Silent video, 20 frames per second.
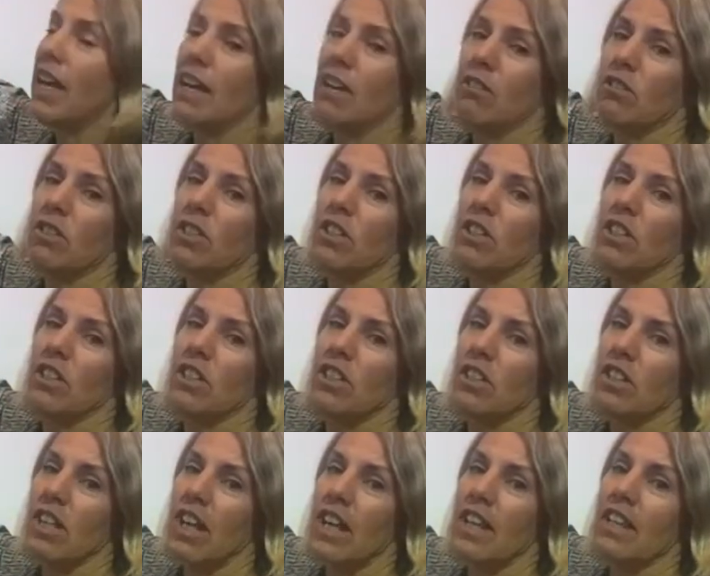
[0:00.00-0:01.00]
1,000,
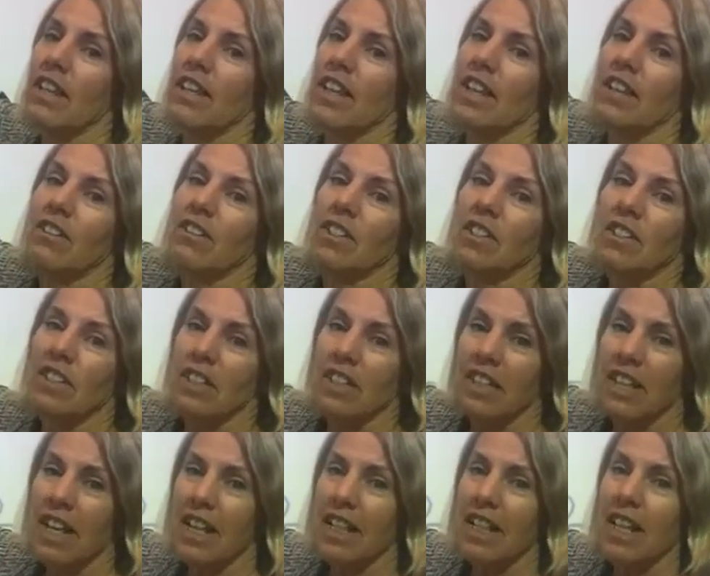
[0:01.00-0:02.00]
10 thousands
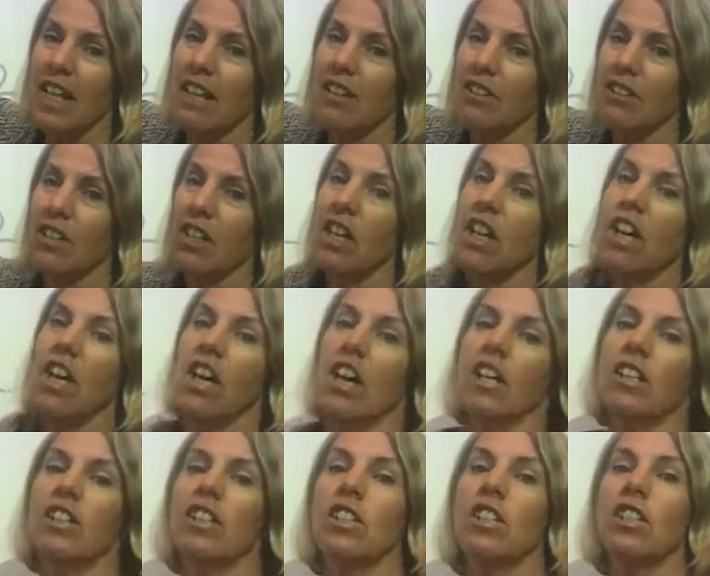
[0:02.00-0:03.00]
are 10,000,
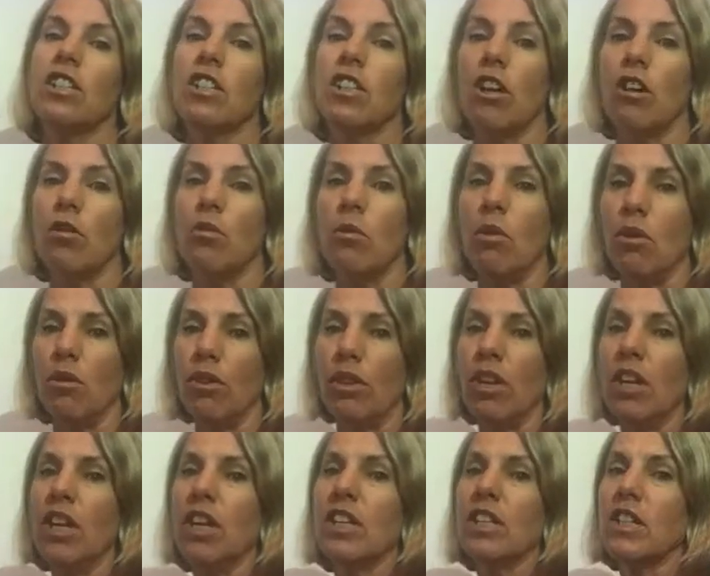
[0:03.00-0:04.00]
and so
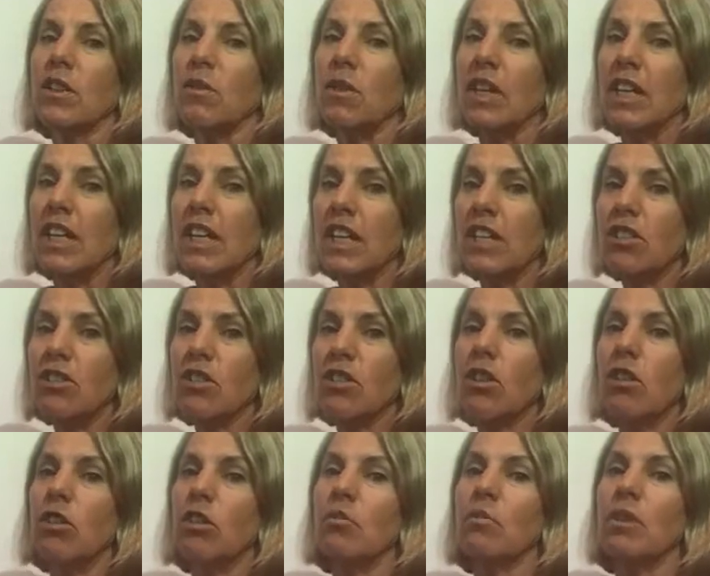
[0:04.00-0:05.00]
on. So
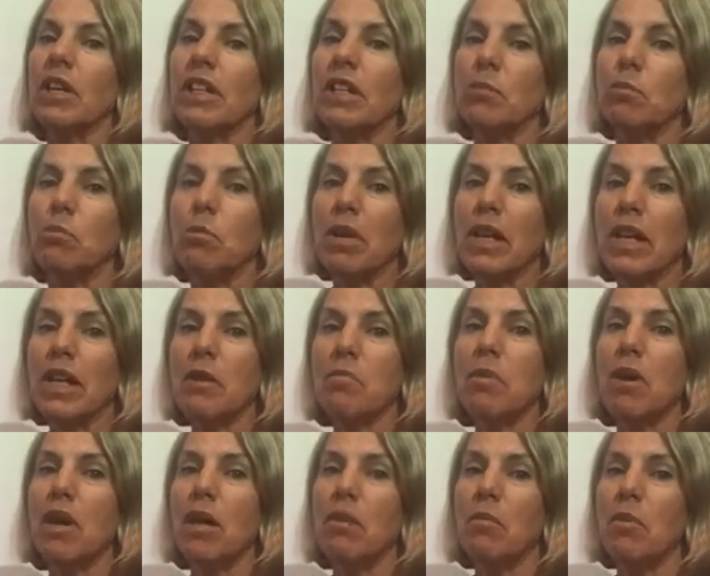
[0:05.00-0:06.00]
each column gets
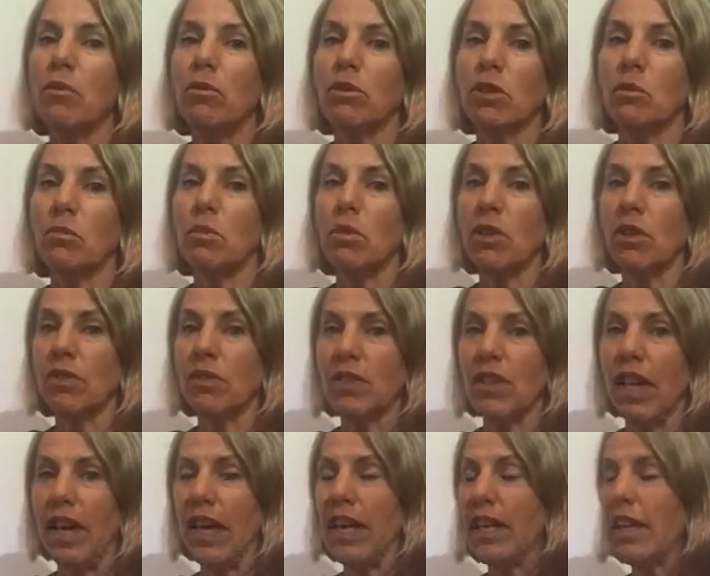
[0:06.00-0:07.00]
bigger by a multiple of
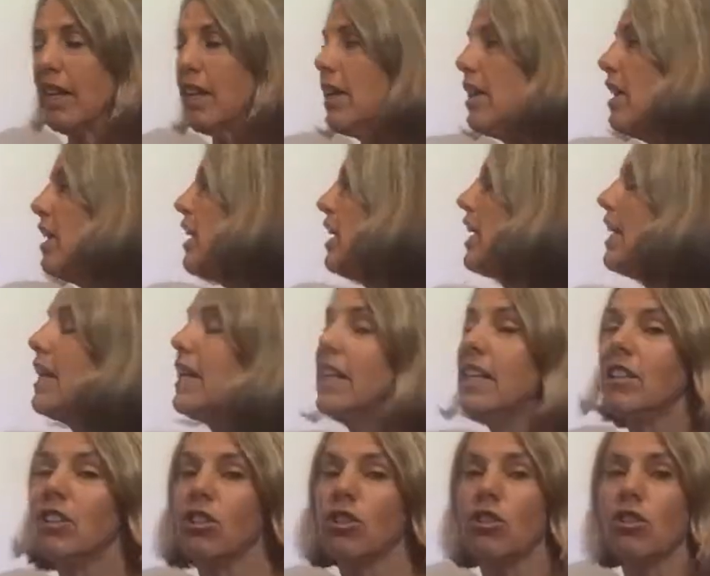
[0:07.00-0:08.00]
10.
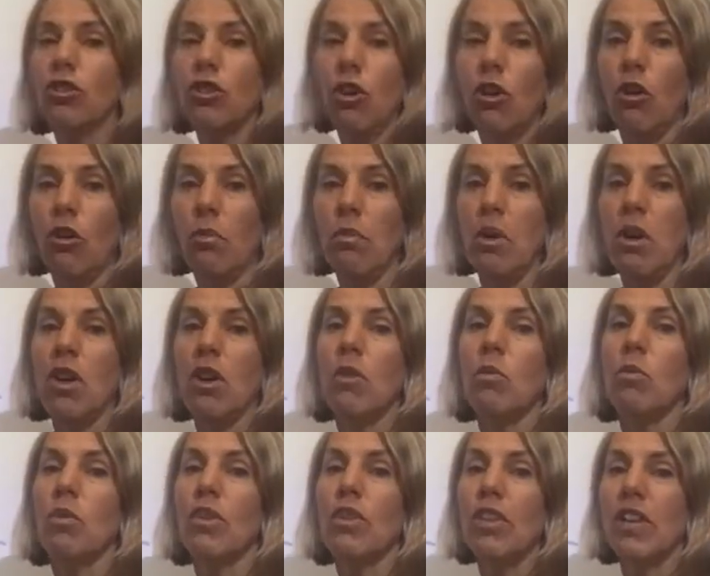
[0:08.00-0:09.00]
Each job
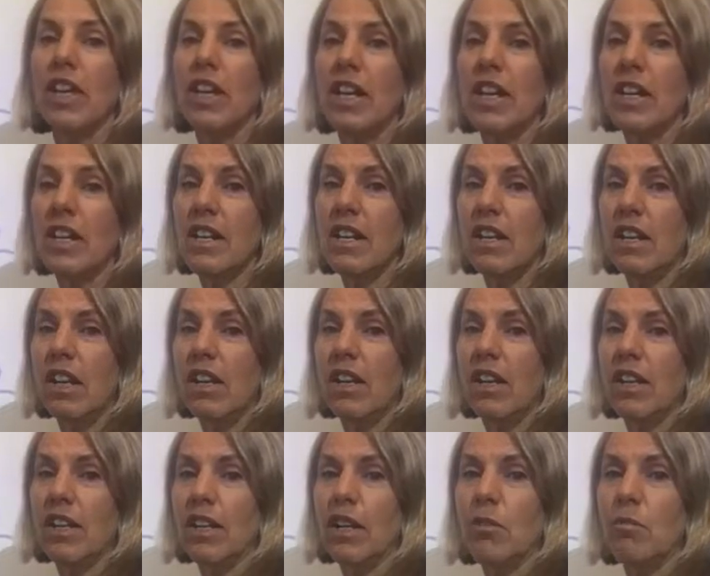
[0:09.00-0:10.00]
within
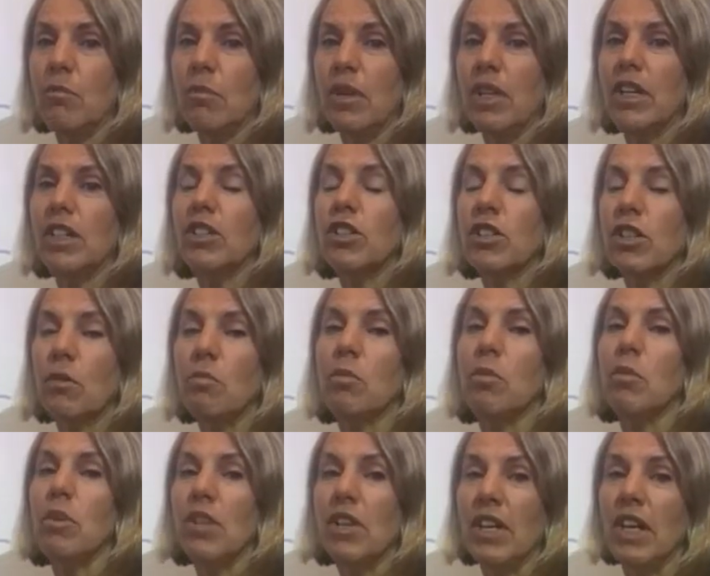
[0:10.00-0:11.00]
each
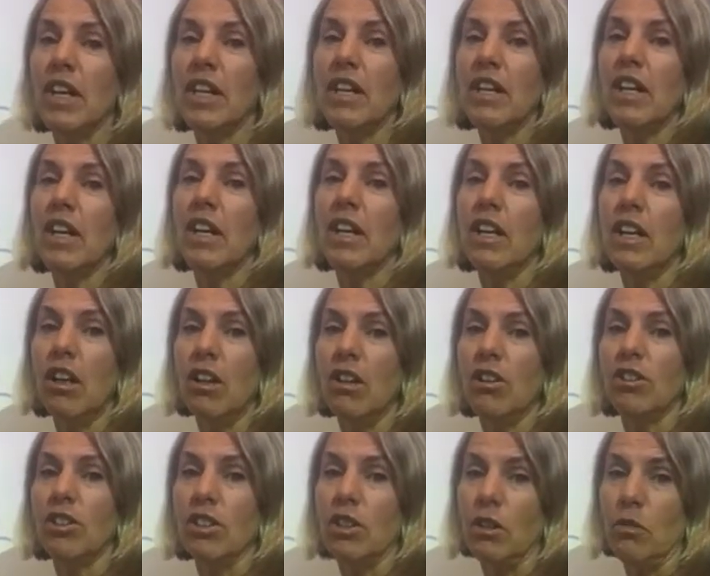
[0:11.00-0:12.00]
number within a
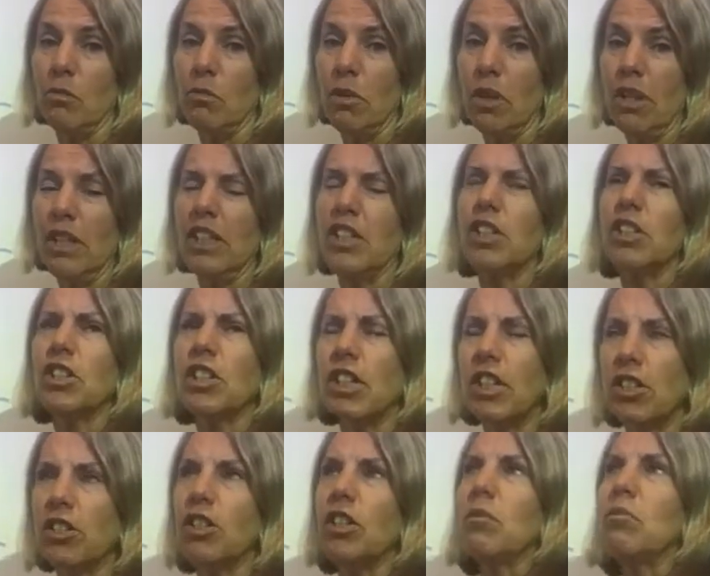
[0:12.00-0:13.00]
larger number, each
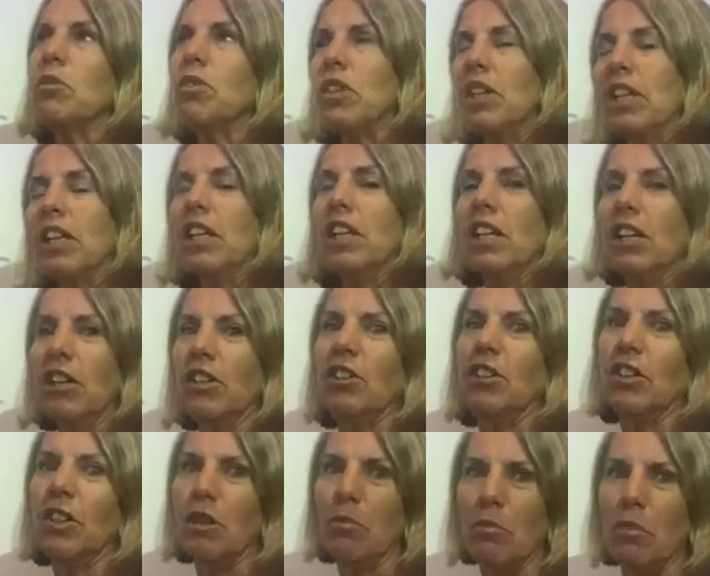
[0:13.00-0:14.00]
digit within a
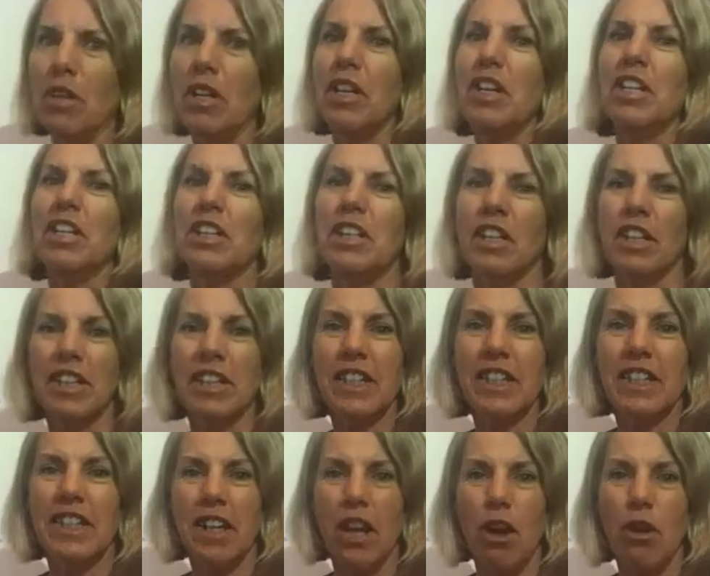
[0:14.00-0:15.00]
larger number, does
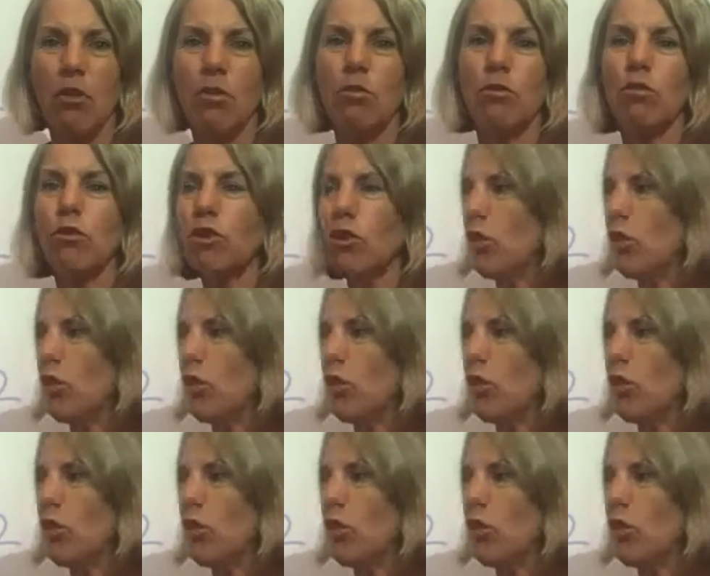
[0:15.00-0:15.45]
its own